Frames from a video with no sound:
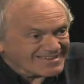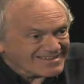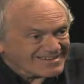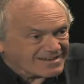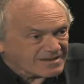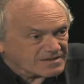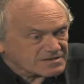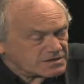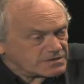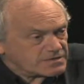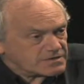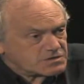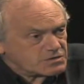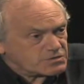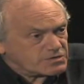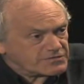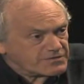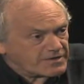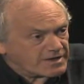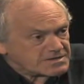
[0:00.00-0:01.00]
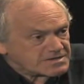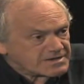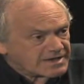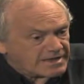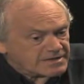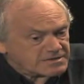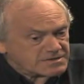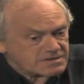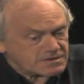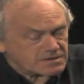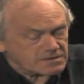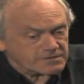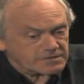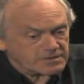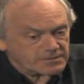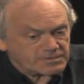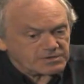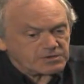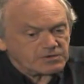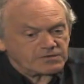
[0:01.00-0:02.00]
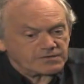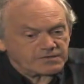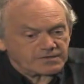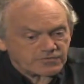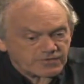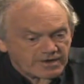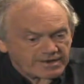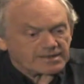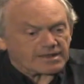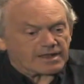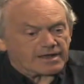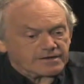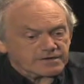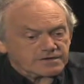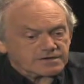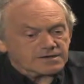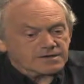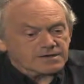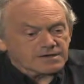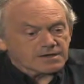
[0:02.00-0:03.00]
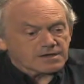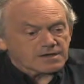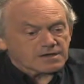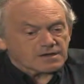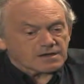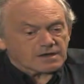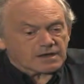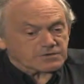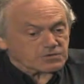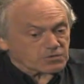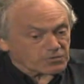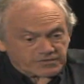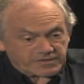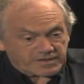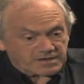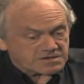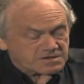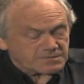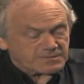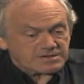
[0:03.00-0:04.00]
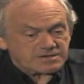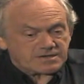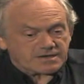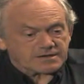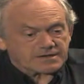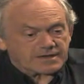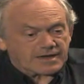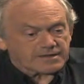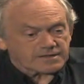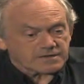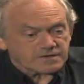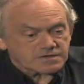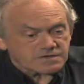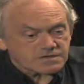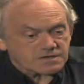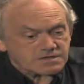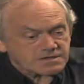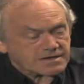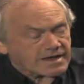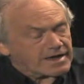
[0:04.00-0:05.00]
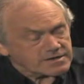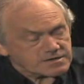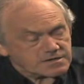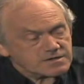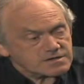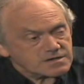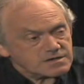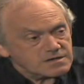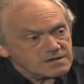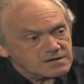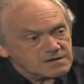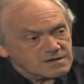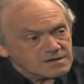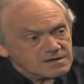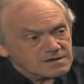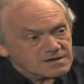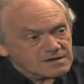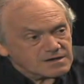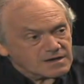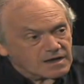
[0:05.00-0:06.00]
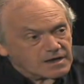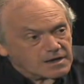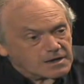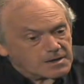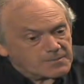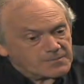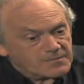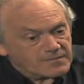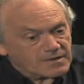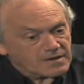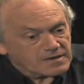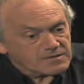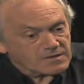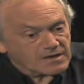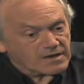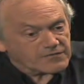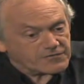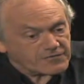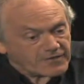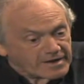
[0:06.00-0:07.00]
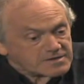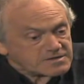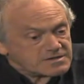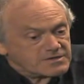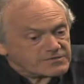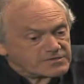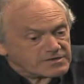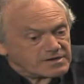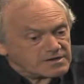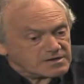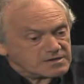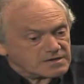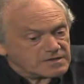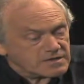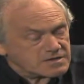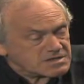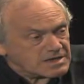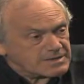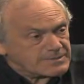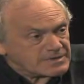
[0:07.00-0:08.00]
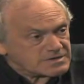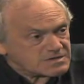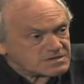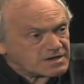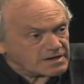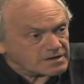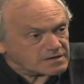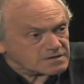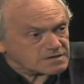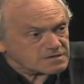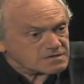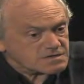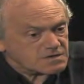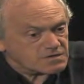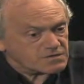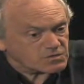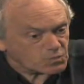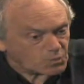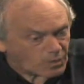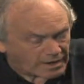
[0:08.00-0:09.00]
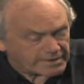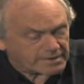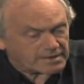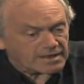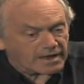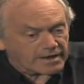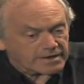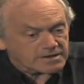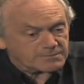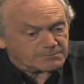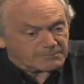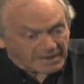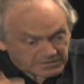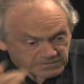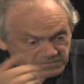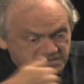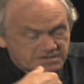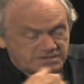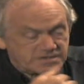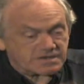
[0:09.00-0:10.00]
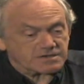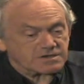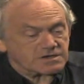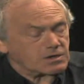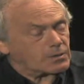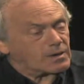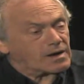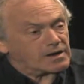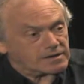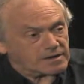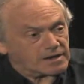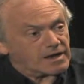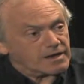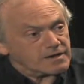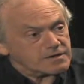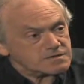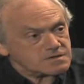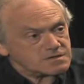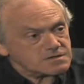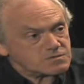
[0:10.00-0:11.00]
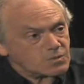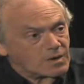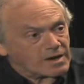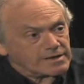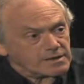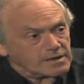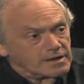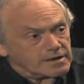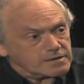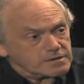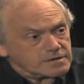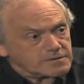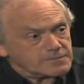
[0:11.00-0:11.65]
And so the two effects cancel, and the blue and the red light and all the intermediate colours are scattered um, effectively to the same extent. So the white light bounces into our eyes as white light.